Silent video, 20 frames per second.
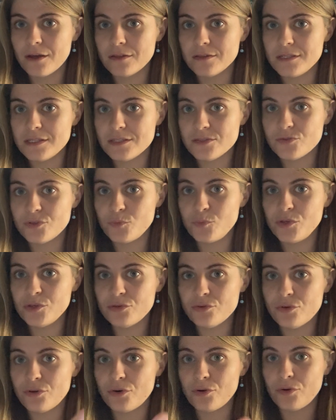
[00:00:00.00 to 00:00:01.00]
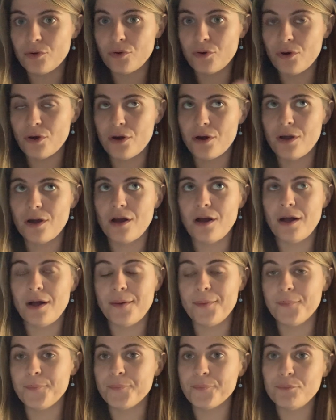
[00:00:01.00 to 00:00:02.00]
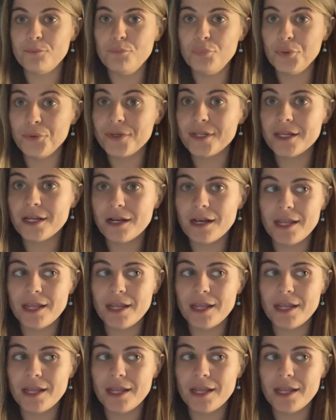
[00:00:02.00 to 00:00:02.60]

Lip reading: distributor or boutique